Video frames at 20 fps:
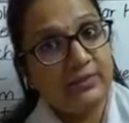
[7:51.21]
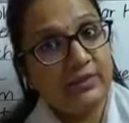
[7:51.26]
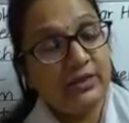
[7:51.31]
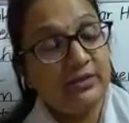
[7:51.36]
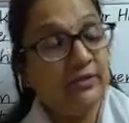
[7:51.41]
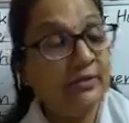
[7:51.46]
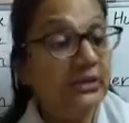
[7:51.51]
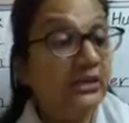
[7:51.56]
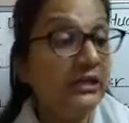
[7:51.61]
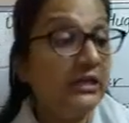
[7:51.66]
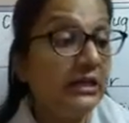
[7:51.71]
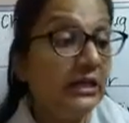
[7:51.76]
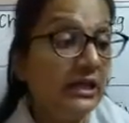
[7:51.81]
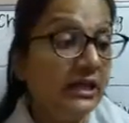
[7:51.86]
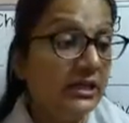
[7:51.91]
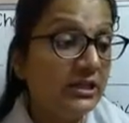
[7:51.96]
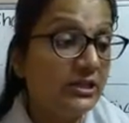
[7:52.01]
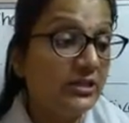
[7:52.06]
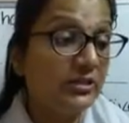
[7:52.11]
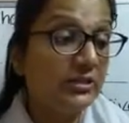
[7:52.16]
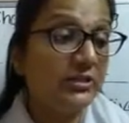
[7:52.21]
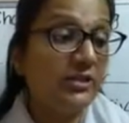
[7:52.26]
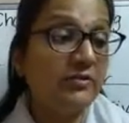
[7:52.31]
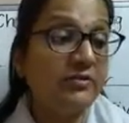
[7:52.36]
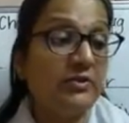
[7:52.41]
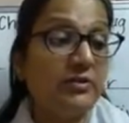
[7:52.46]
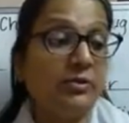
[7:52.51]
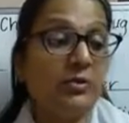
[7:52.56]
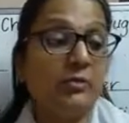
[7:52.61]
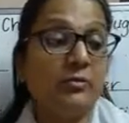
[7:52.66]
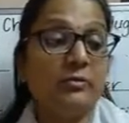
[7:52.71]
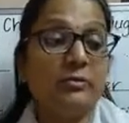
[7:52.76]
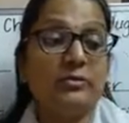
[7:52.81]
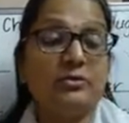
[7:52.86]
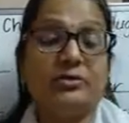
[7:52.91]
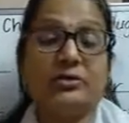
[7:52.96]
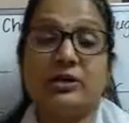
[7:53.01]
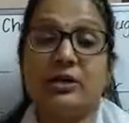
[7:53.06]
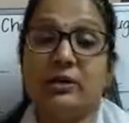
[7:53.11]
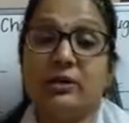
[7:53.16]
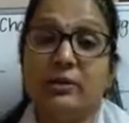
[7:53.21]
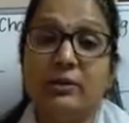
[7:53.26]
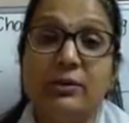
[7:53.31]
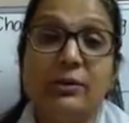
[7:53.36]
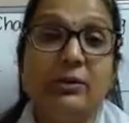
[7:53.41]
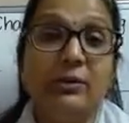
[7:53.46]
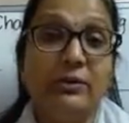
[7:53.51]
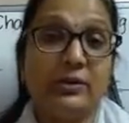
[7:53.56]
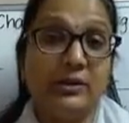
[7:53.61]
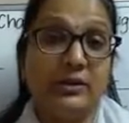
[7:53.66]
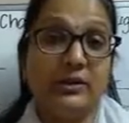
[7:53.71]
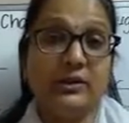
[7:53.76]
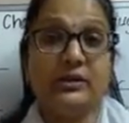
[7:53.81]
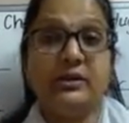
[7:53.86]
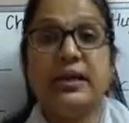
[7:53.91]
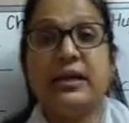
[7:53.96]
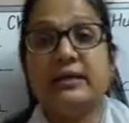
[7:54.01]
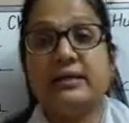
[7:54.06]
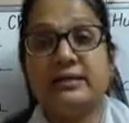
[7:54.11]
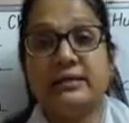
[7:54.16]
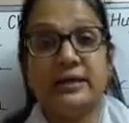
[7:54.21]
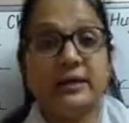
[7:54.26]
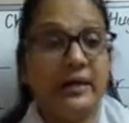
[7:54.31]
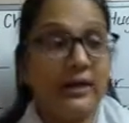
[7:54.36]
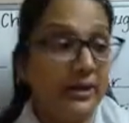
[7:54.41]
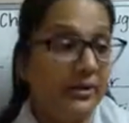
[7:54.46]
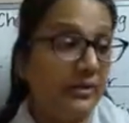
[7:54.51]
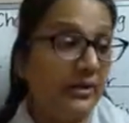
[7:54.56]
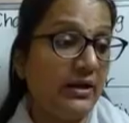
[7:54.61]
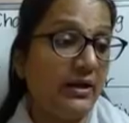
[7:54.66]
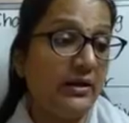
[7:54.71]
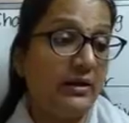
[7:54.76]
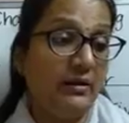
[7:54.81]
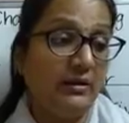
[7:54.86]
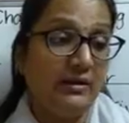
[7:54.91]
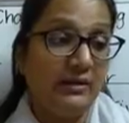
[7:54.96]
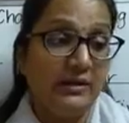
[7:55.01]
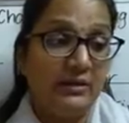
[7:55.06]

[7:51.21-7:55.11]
They were in danger. They were almost alone in that area